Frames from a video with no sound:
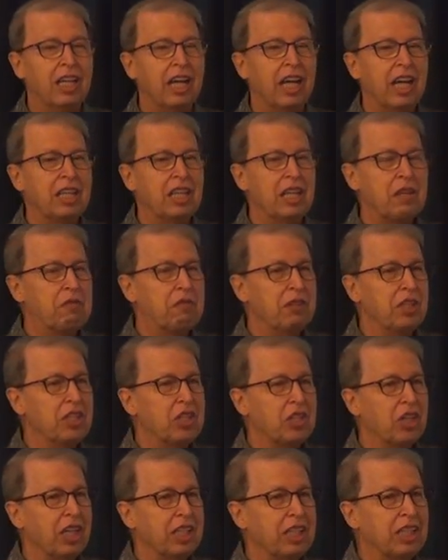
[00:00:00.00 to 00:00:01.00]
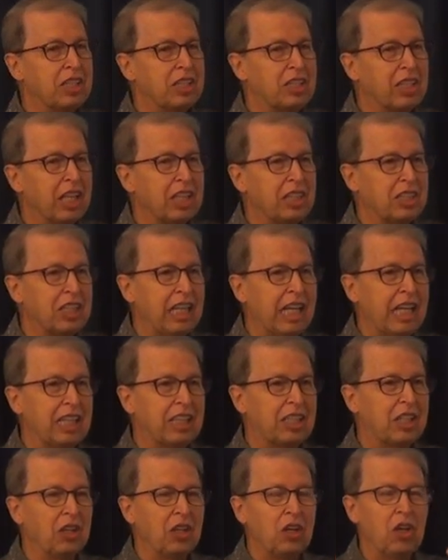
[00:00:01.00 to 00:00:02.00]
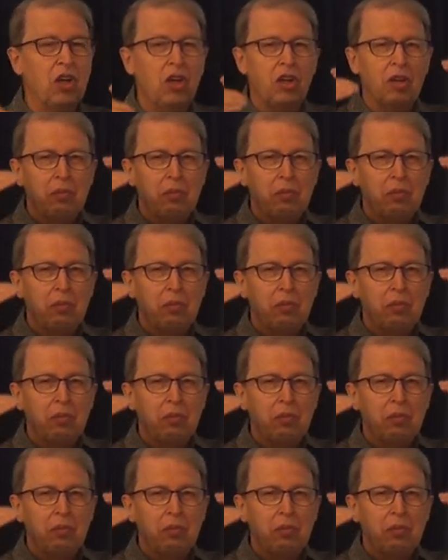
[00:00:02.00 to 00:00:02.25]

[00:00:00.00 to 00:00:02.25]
And Ephesians, it says like uh,